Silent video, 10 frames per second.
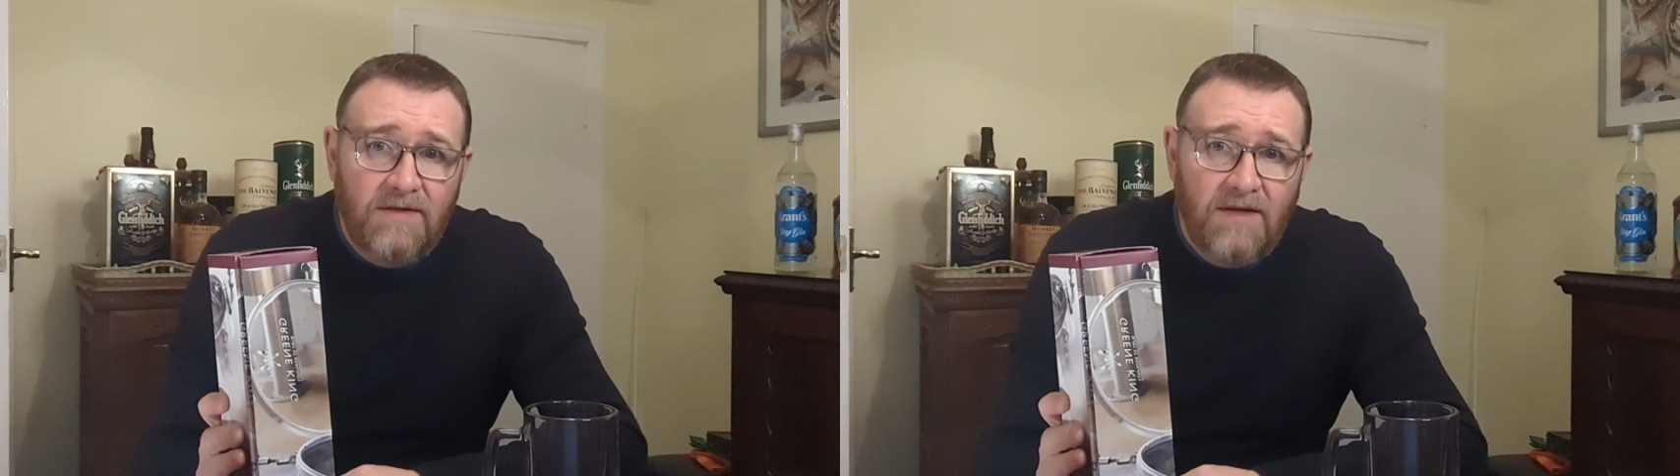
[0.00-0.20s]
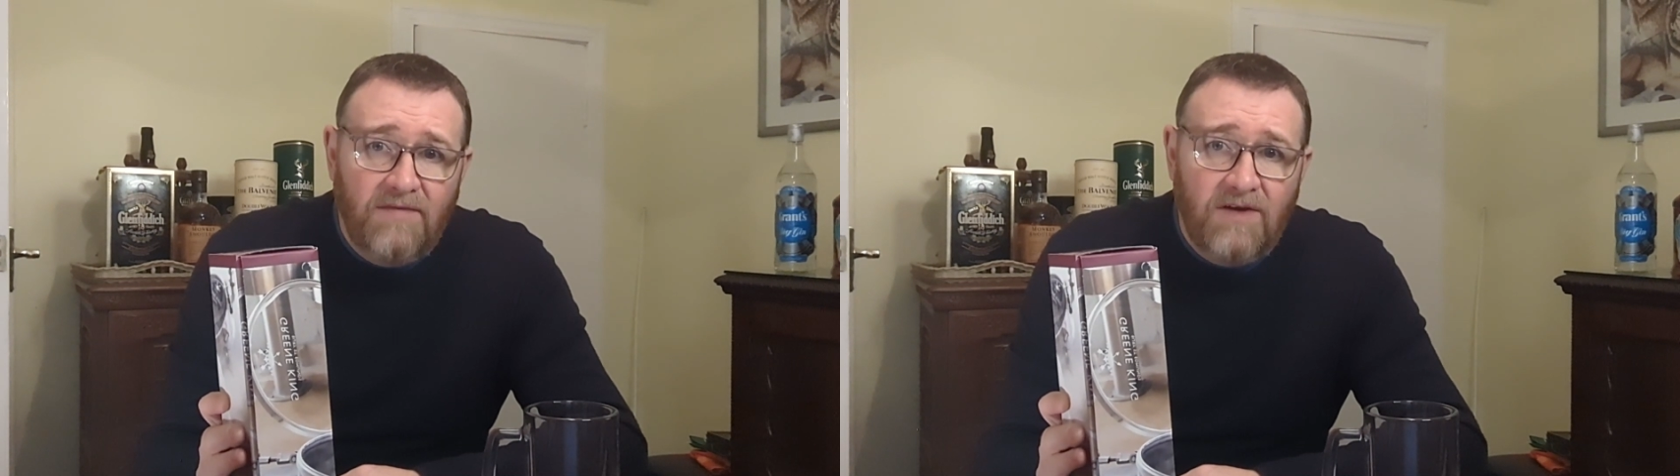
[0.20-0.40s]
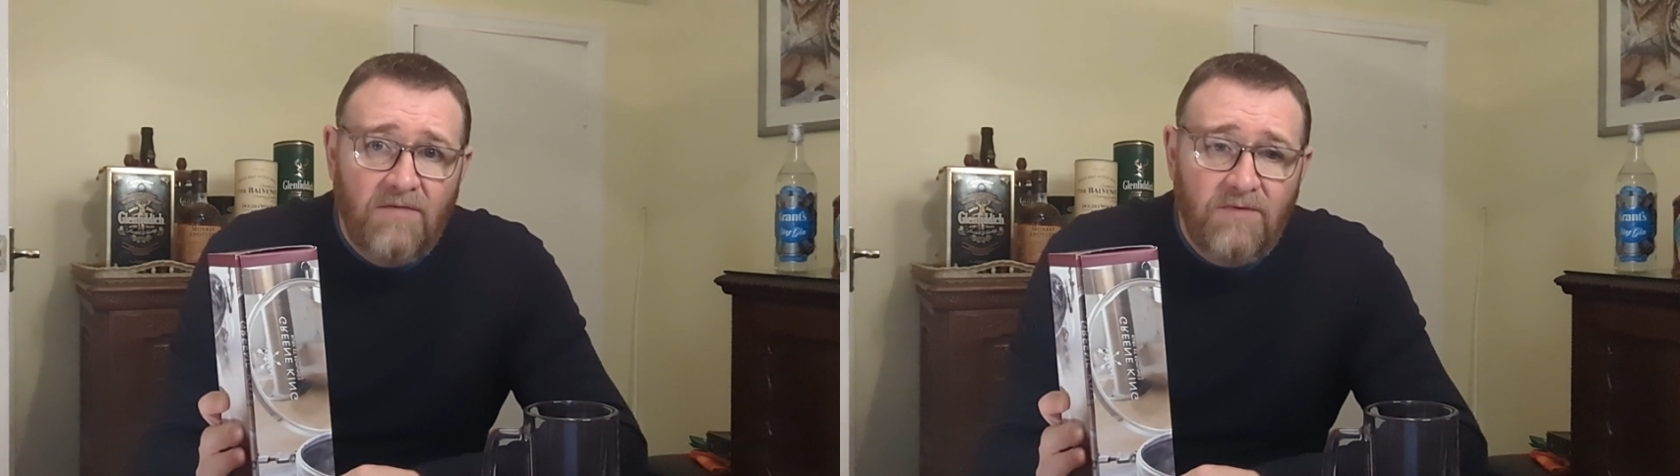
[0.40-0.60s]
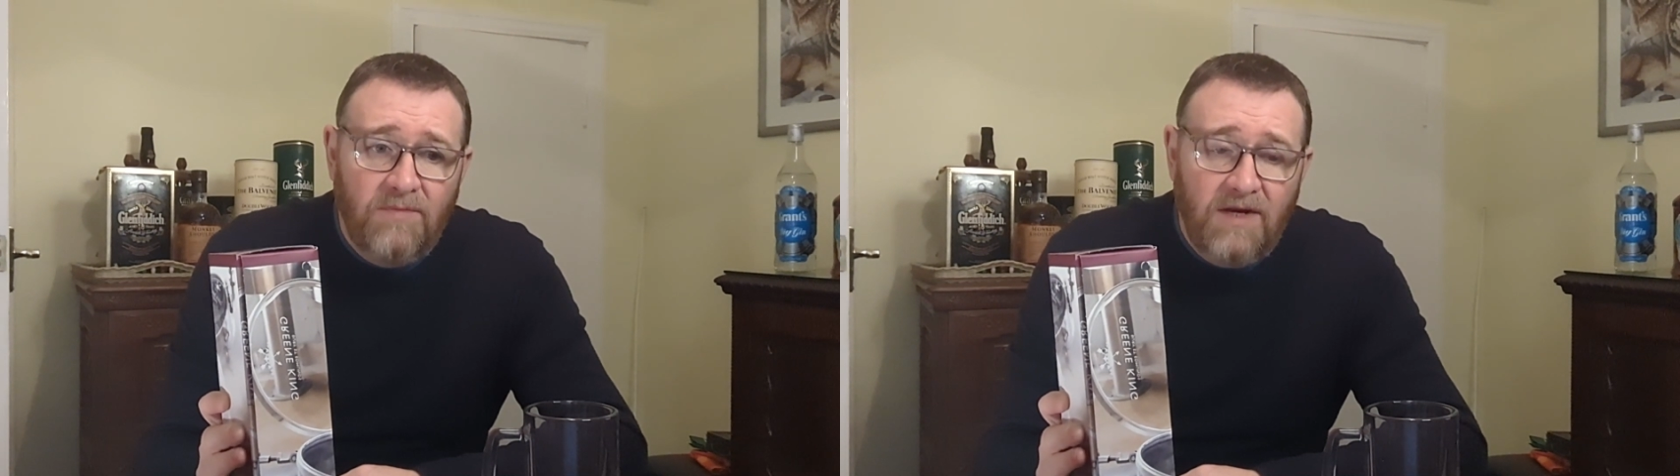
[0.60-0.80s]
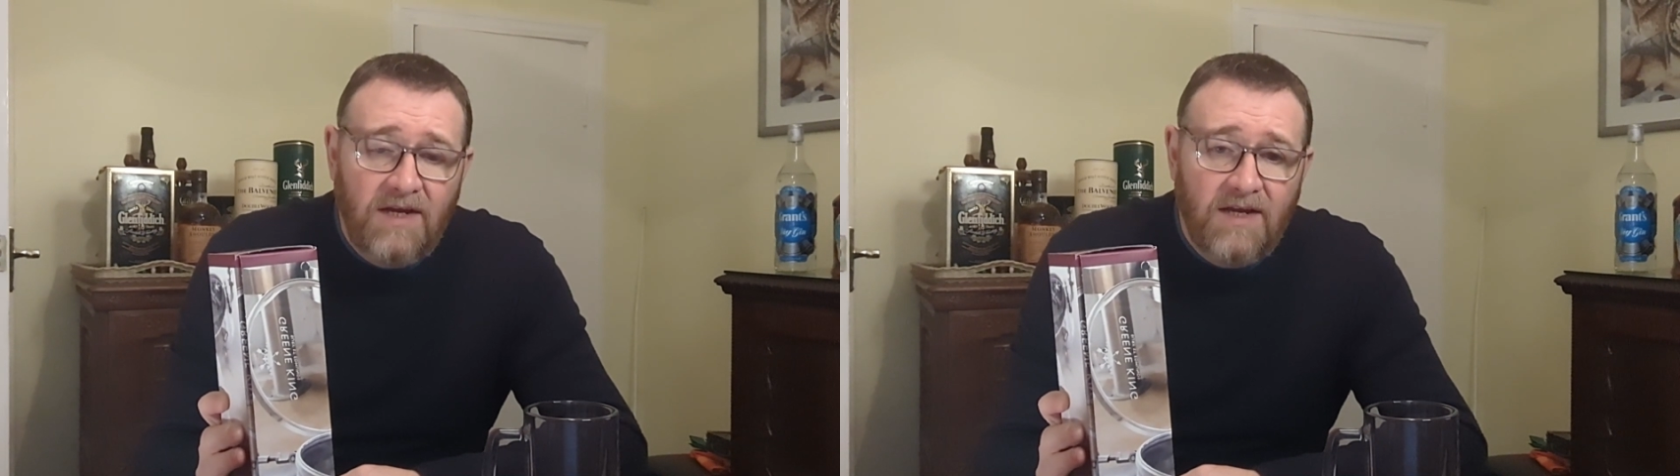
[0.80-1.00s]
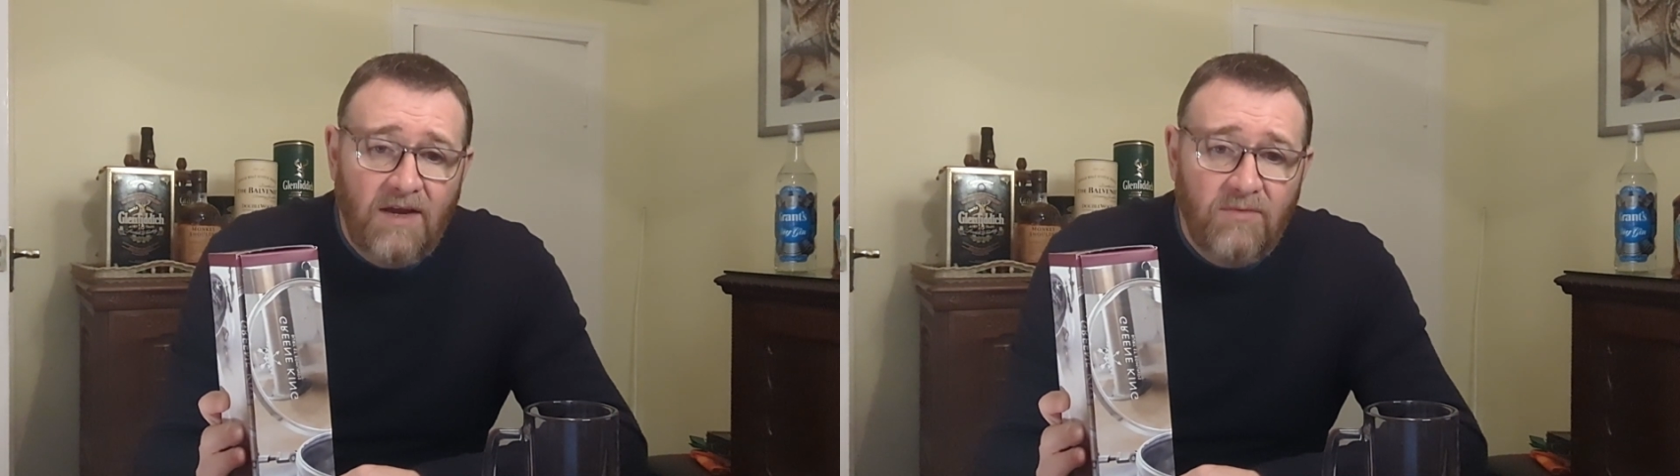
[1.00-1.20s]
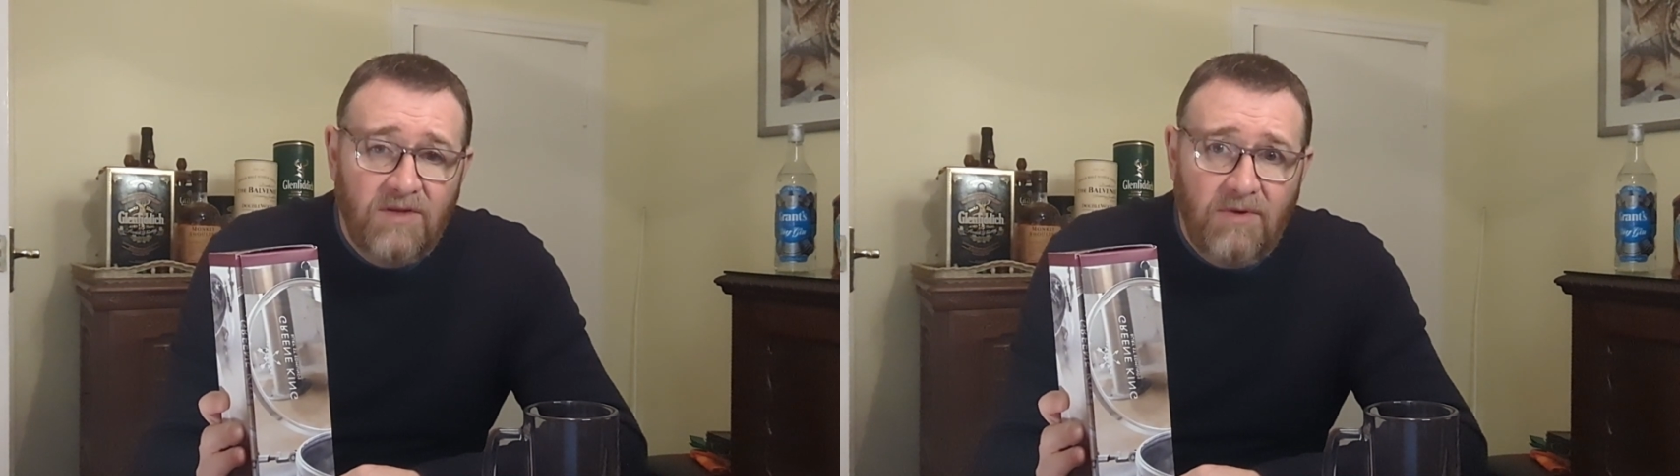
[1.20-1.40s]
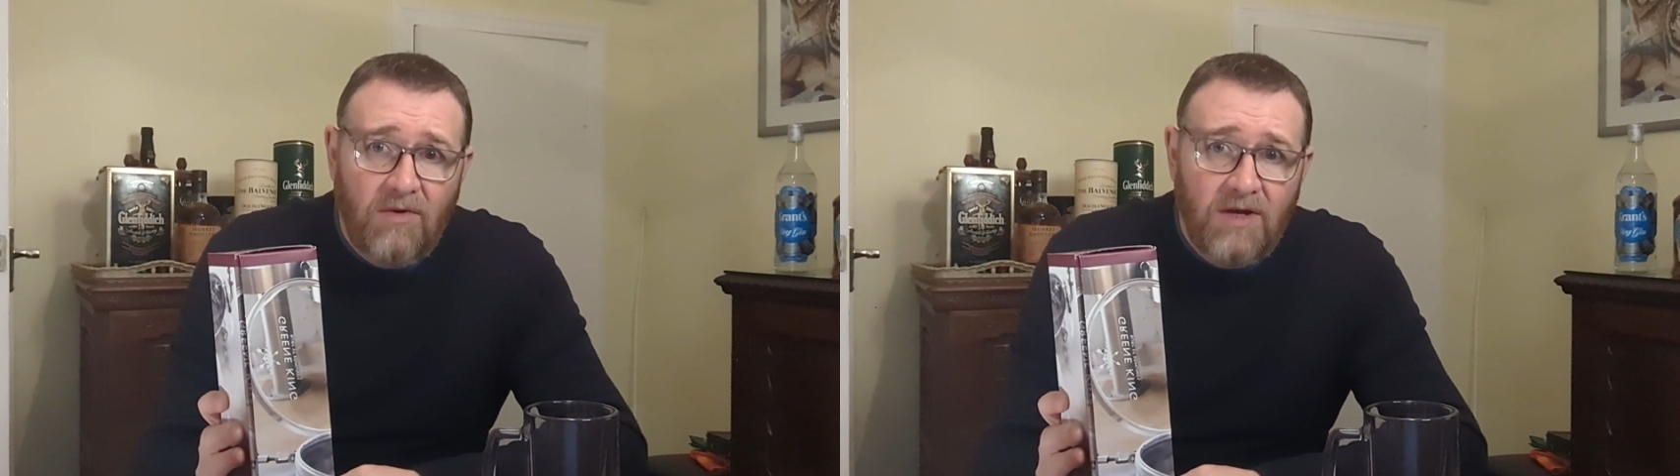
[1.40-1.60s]
that have come from Greene King with
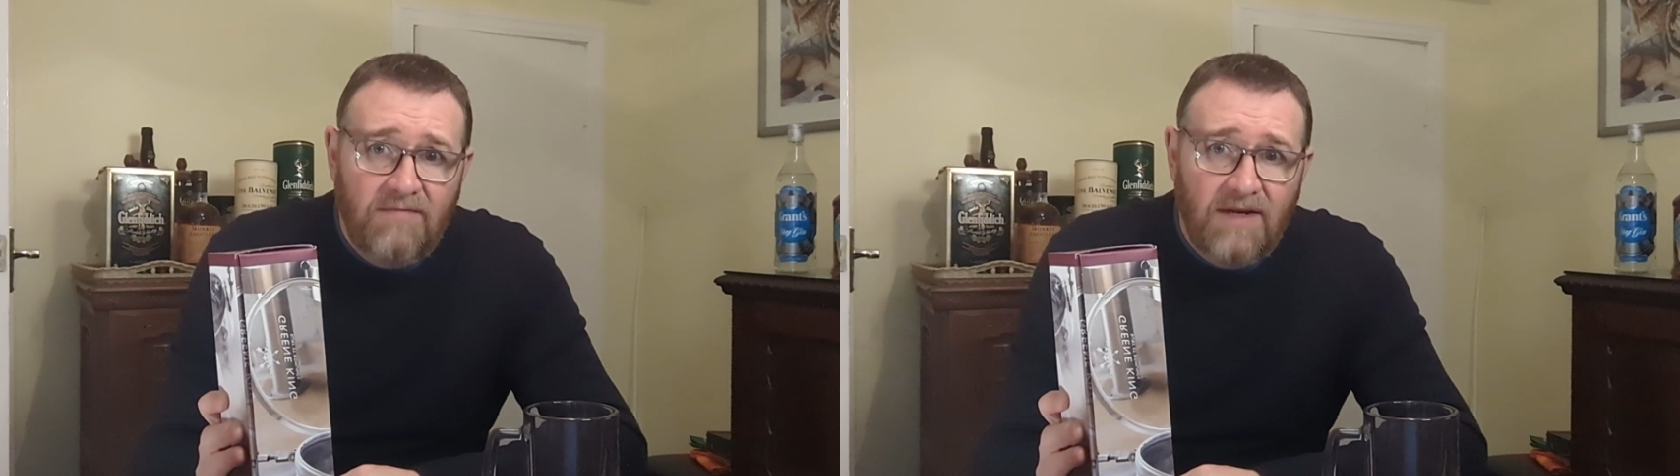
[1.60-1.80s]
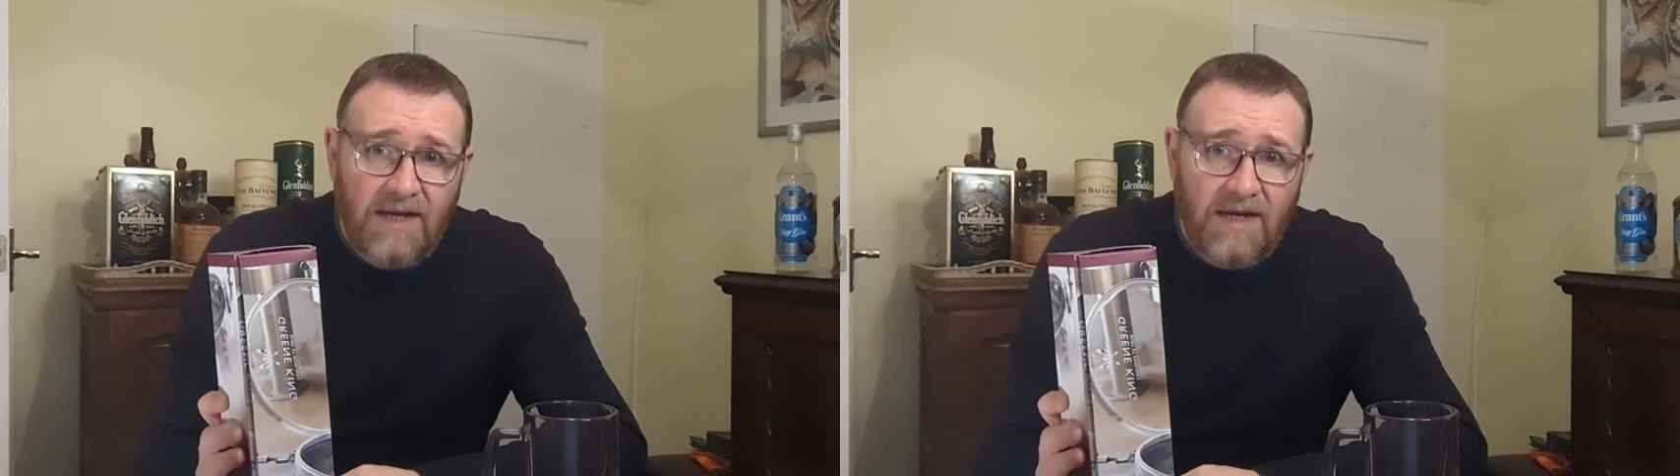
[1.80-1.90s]
a Bellhaven